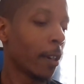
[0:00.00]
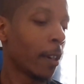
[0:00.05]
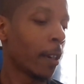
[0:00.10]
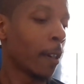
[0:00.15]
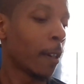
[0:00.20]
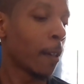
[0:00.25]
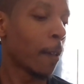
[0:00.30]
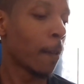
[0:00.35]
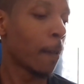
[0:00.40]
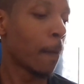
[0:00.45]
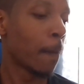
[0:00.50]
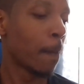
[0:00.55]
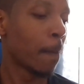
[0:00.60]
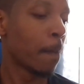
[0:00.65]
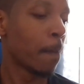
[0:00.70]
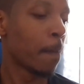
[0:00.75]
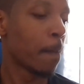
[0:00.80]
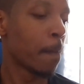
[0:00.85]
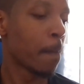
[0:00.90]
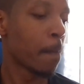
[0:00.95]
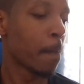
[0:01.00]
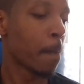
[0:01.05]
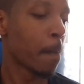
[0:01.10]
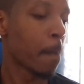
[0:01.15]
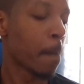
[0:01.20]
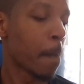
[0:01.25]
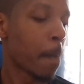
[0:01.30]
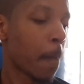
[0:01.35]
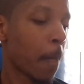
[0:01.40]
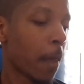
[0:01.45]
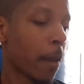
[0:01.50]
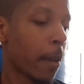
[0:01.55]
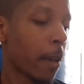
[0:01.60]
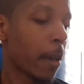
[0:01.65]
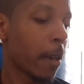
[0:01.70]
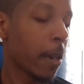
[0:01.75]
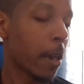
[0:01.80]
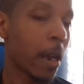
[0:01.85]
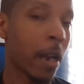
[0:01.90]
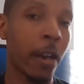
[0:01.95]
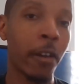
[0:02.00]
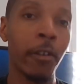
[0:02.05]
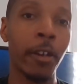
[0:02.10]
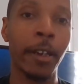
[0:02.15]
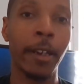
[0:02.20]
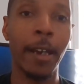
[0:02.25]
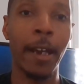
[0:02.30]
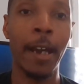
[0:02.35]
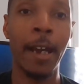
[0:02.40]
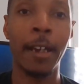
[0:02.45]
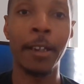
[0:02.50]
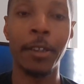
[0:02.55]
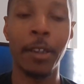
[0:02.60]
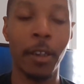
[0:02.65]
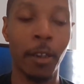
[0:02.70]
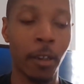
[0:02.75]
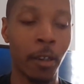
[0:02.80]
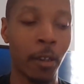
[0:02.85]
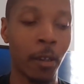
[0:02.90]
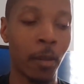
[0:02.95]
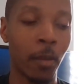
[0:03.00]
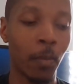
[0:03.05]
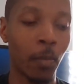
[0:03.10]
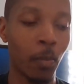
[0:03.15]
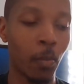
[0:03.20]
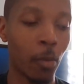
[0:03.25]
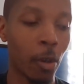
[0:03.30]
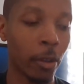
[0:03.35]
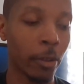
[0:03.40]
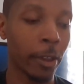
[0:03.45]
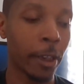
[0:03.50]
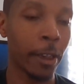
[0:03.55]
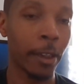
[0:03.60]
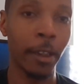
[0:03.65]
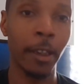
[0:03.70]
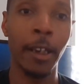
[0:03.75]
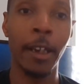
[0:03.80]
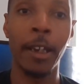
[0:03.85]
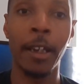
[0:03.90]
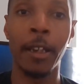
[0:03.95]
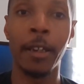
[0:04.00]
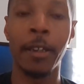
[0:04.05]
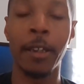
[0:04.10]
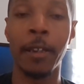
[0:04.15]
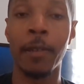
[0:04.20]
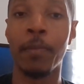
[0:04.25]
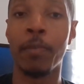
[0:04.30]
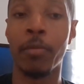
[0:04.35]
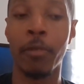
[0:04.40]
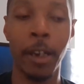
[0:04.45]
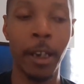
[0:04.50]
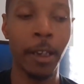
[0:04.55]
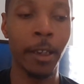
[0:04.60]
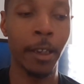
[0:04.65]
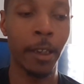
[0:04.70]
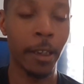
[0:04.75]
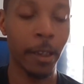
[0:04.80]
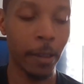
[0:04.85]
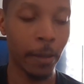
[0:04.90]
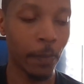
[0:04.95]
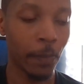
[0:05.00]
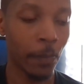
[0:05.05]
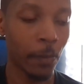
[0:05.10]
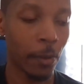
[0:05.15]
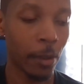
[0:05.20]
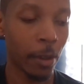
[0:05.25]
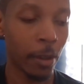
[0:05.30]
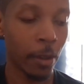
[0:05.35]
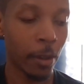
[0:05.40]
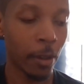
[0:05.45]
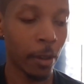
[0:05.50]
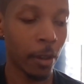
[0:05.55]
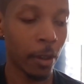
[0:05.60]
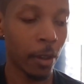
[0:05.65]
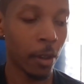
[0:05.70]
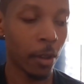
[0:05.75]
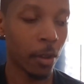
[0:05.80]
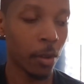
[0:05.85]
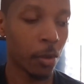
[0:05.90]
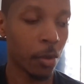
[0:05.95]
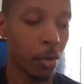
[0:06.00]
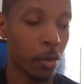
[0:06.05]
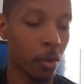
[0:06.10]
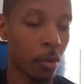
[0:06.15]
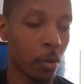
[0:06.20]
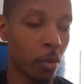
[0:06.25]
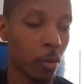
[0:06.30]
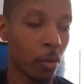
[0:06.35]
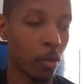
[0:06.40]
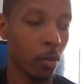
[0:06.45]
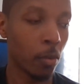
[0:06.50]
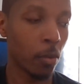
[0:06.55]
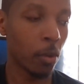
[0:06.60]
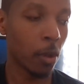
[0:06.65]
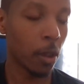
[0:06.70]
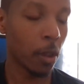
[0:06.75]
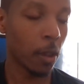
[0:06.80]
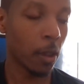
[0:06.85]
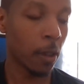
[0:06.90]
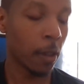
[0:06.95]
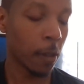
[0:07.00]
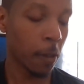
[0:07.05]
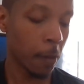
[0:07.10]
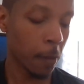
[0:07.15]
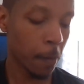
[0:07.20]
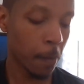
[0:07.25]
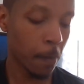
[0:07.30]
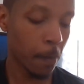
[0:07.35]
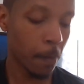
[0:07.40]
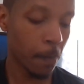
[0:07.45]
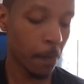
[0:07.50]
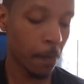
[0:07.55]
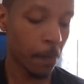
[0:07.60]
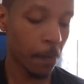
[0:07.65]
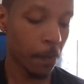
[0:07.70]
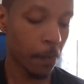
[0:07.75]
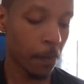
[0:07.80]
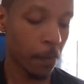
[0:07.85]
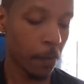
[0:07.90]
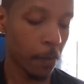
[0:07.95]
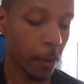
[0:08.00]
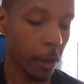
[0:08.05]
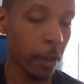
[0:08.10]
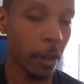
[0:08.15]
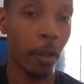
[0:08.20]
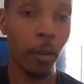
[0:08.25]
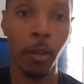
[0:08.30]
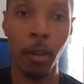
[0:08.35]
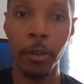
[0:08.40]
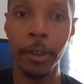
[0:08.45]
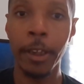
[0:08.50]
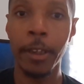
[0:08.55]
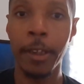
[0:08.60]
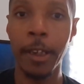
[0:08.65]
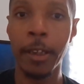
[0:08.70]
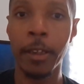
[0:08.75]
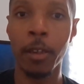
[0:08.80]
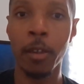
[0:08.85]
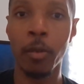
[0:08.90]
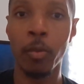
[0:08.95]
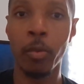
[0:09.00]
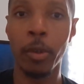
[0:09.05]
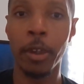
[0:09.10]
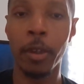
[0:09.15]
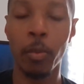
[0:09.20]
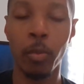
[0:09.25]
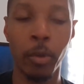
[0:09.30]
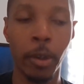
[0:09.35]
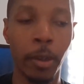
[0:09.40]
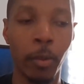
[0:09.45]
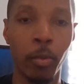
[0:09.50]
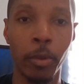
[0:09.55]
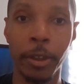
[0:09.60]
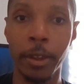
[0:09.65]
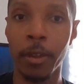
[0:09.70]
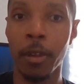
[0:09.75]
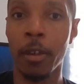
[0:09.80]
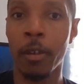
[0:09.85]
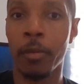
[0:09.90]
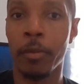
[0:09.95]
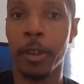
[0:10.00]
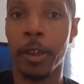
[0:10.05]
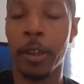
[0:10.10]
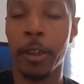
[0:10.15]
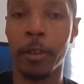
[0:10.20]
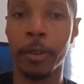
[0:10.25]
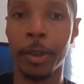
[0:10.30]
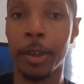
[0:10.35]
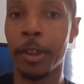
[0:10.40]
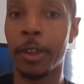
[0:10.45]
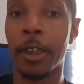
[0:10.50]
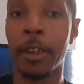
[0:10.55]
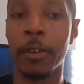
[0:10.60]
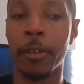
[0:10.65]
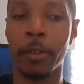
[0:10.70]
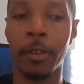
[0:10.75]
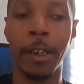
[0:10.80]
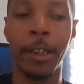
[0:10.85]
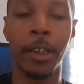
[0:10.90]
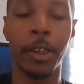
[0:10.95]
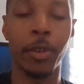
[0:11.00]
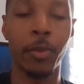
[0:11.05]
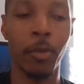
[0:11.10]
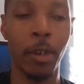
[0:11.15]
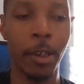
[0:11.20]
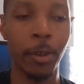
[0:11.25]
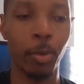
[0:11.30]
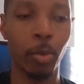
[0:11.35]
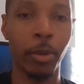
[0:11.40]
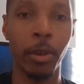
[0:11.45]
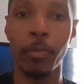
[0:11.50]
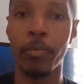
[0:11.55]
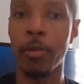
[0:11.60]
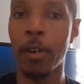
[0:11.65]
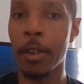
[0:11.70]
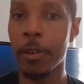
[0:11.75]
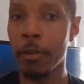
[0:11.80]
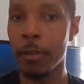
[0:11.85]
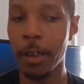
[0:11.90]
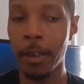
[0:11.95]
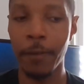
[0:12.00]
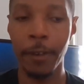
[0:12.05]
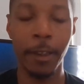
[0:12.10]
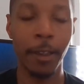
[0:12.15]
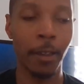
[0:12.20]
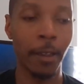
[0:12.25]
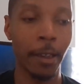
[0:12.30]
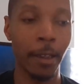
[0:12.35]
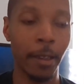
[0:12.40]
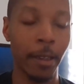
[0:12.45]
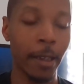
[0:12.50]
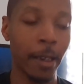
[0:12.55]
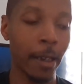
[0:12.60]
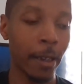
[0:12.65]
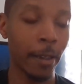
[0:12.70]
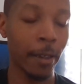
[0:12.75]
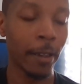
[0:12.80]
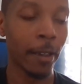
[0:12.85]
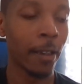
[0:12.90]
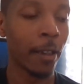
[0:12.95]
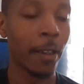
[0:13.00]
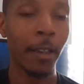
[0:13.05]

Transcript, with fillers: Um, Eric asked um, Marlena and, and Brady to, um, you know, go to dinner with, with, with Sloan. You know, she's under a lot of stress with her brother and everything like that.